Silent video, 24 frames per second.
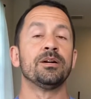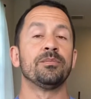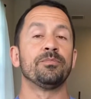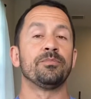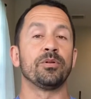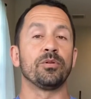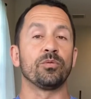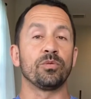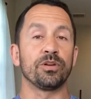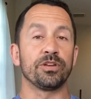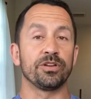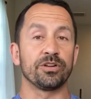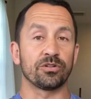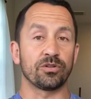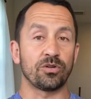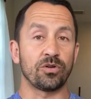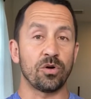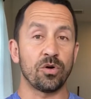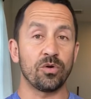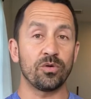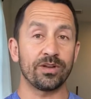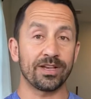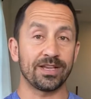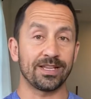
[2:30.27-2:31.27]
But when you're
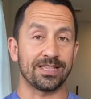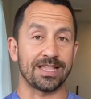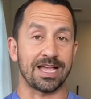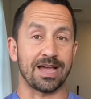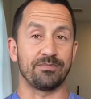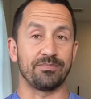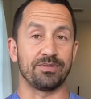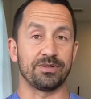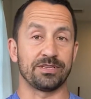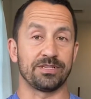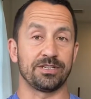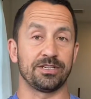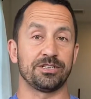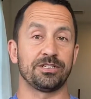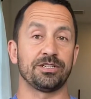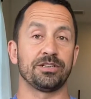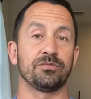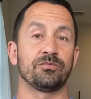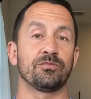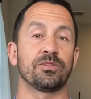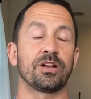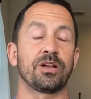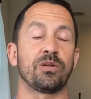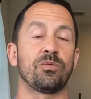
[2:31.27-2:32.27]
holding in that
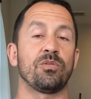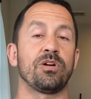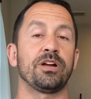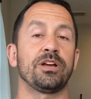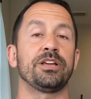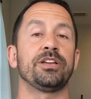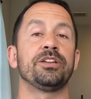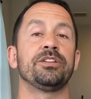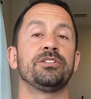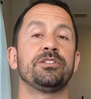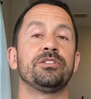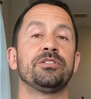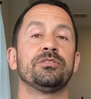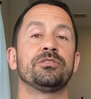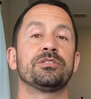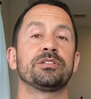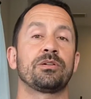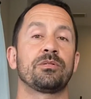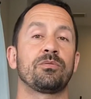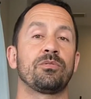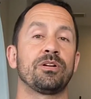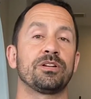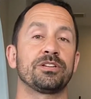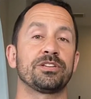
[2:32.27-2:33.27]
position, what I want you to do is
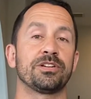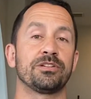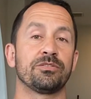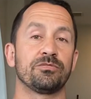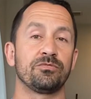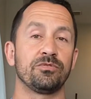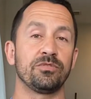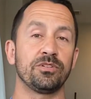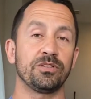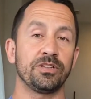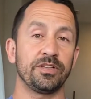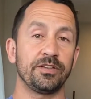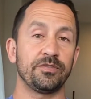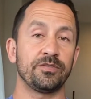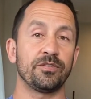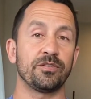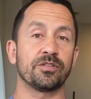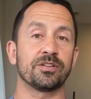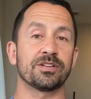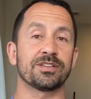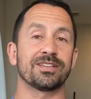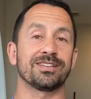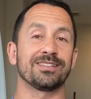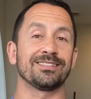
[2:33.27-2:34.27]
I want you to really
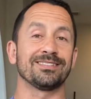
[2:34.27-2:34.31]
focus on